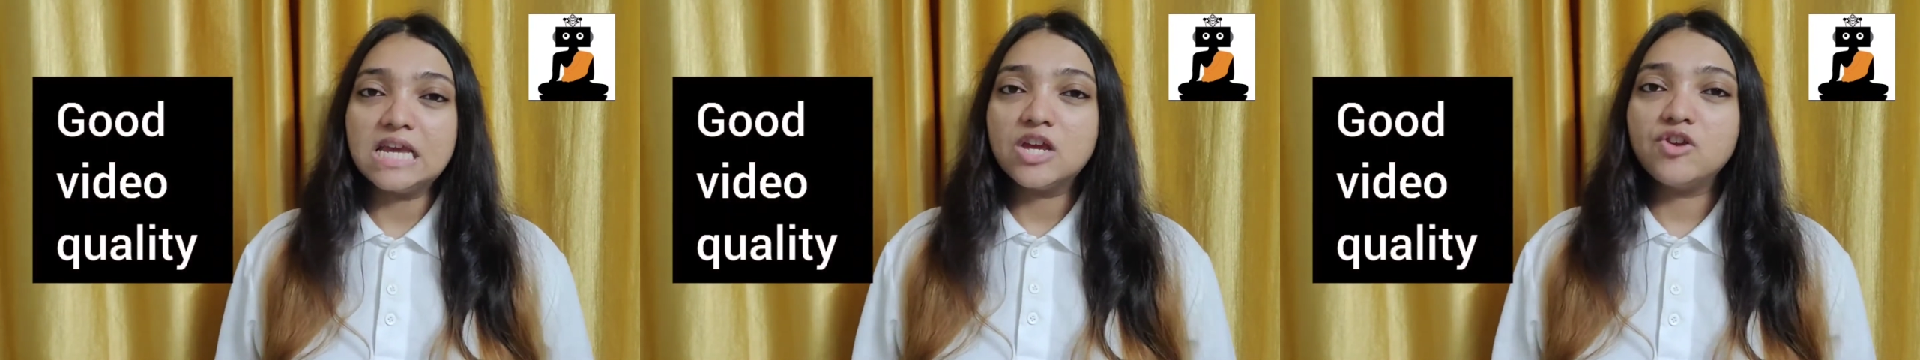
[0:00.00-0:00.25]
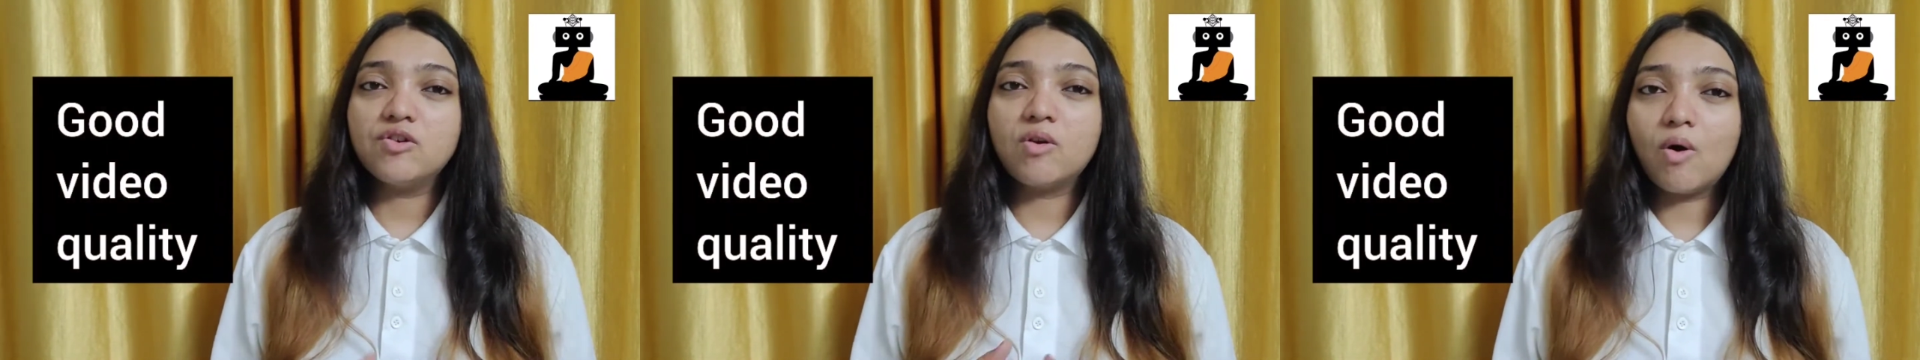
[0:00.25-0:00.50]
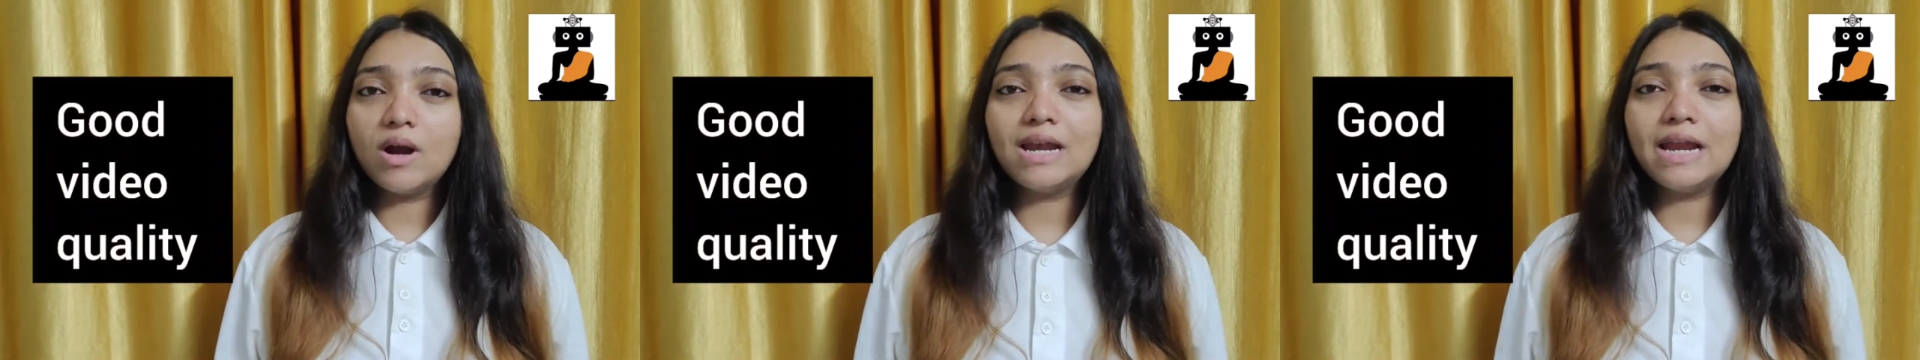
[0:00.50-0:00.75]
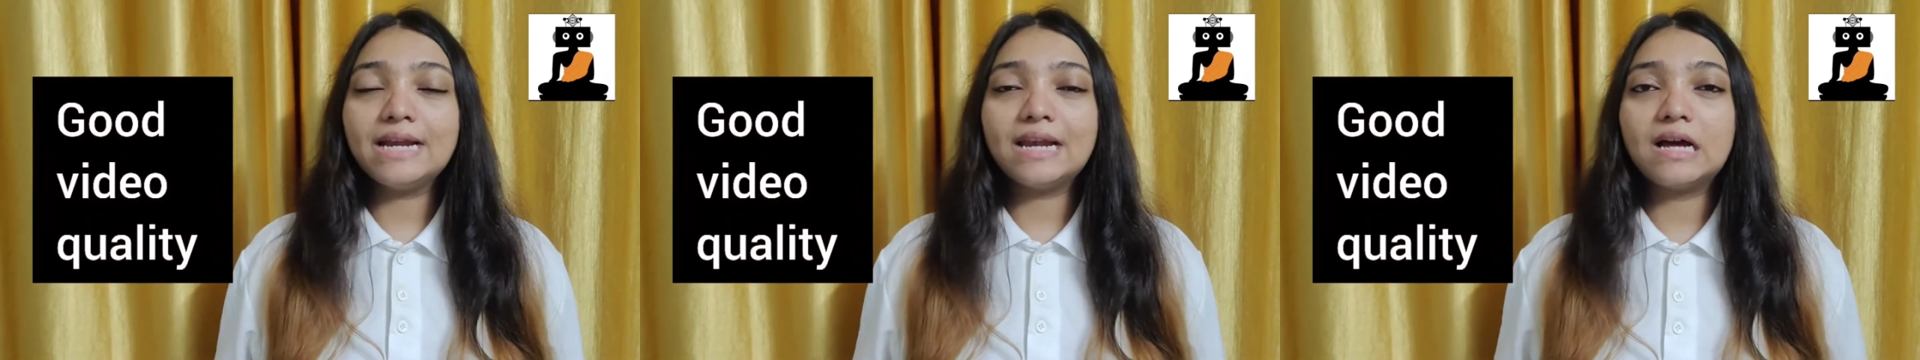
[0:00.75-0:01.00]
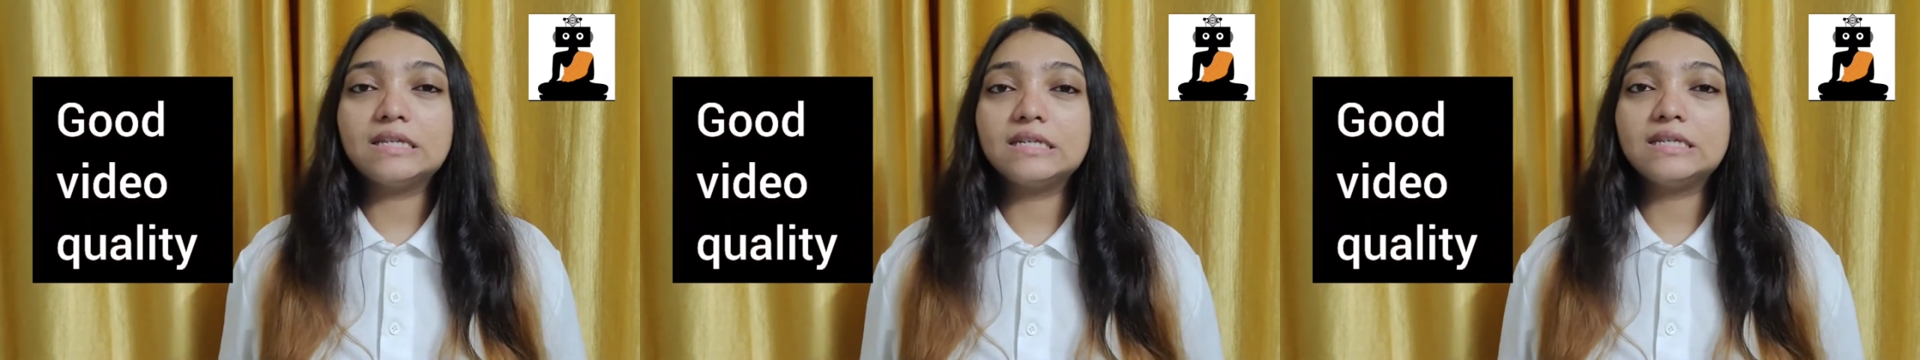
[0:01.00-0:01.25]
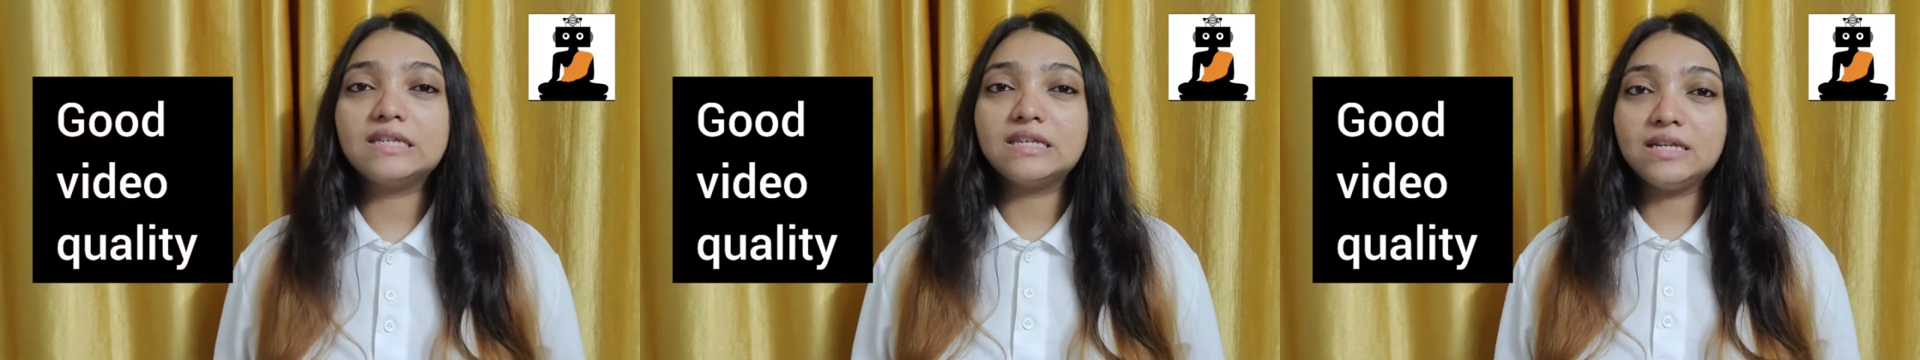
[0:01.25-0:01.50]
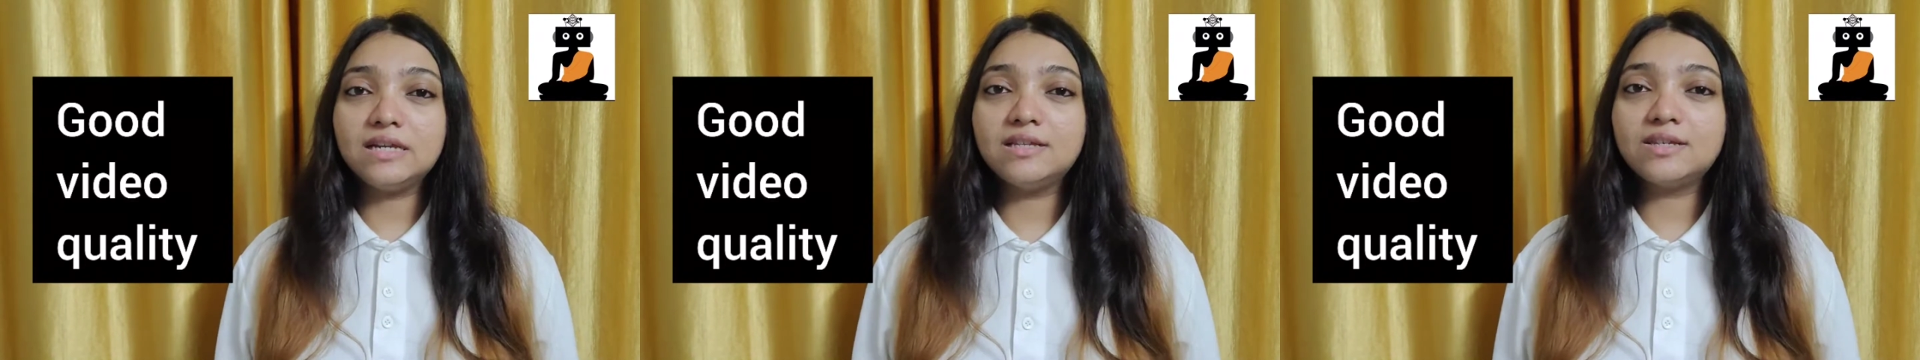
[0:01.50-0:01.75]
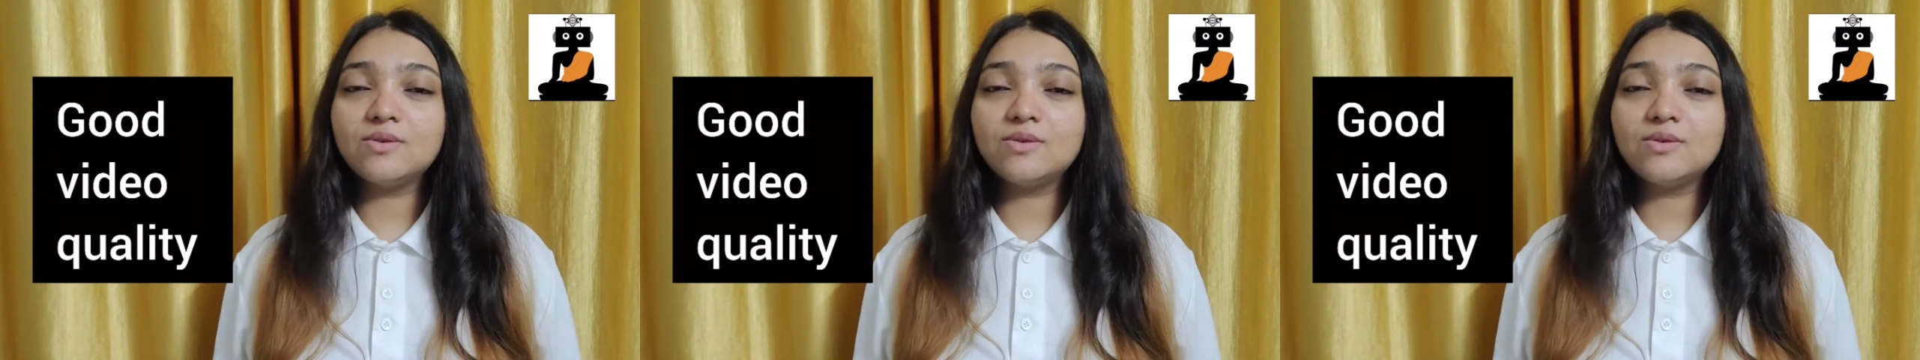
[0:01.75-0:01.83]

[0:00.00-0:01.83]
Your online classes needs to